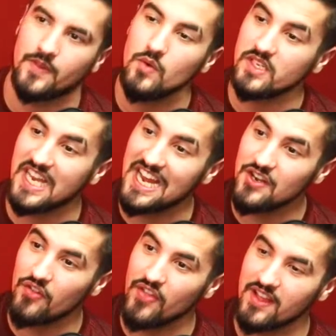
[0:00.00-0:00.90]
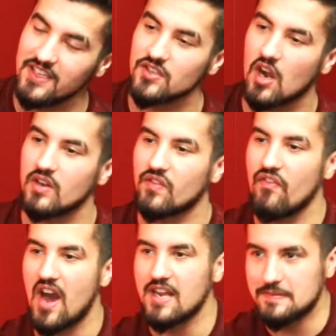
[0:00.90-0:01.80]
Ooh, a Tinder thing, these are always
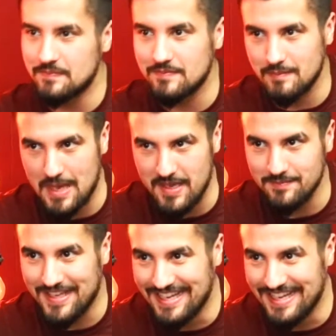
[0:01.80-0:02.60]
fun, maybe.